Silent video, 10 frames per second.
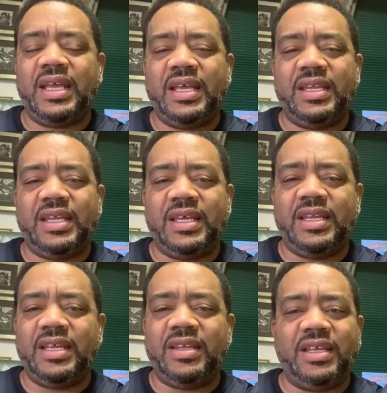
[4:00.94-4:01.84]
and
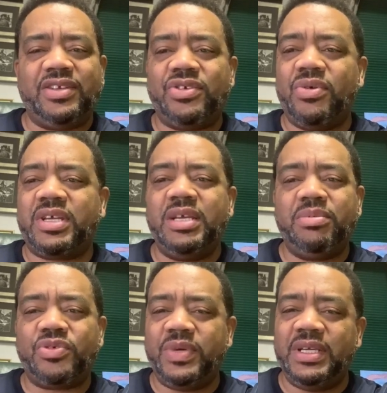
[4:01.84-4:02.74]
they sure
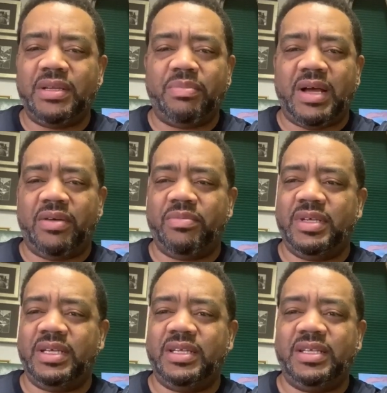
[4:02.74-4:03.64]
keep tweeting about
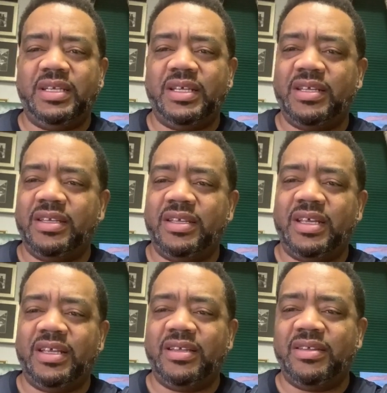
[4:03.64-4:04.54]
me
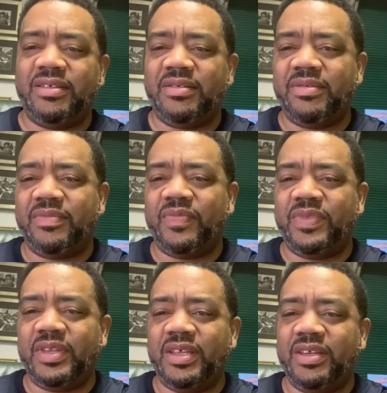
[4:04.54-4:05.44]
and
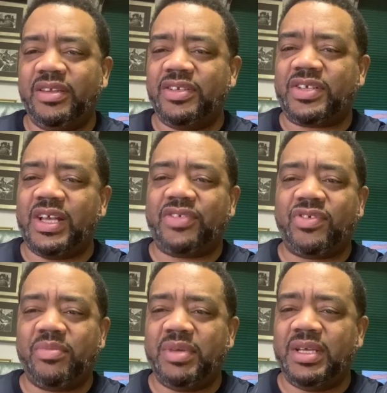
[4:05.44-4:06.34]

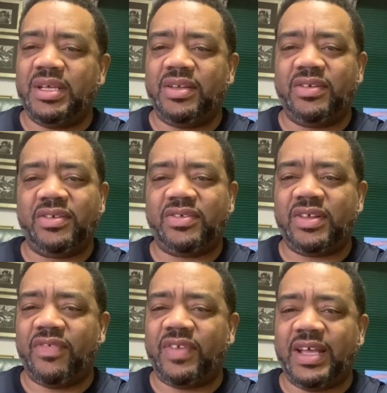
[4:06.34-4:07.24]
discussing me and
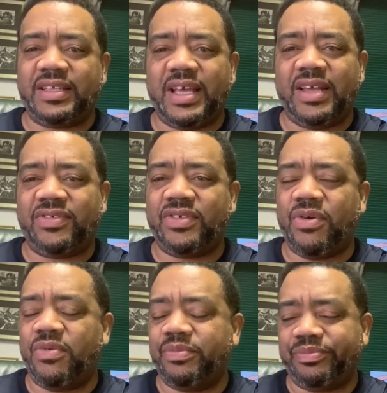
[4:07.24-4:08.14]
stuff like that.
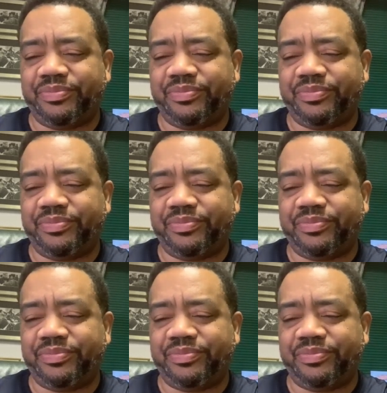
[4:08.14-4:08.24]
So